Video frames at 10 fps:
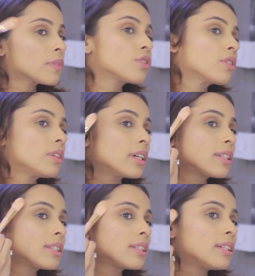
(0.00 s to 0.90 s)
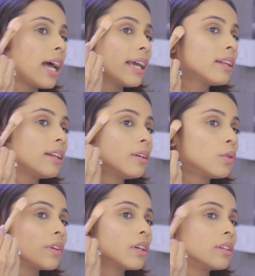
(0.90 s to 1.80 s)
Just gonna take it slightly
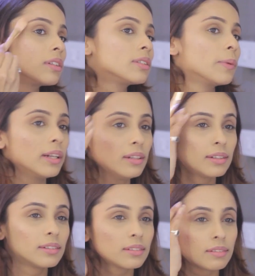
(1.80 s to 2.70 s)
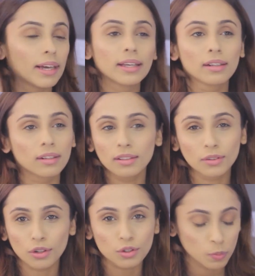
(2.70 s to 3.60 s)
over here as well. Very little,
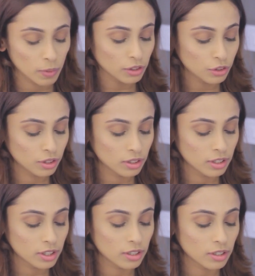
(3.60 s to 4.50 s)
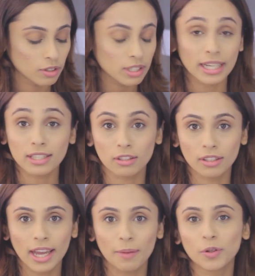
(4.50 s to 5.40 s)
not too much. So it looks nice on
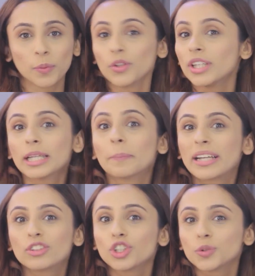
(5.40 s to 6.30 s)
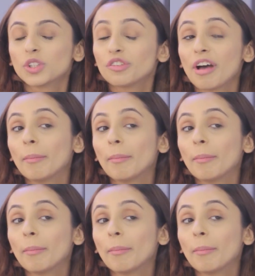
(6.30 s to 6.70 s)
the camera when you're taking pictures with your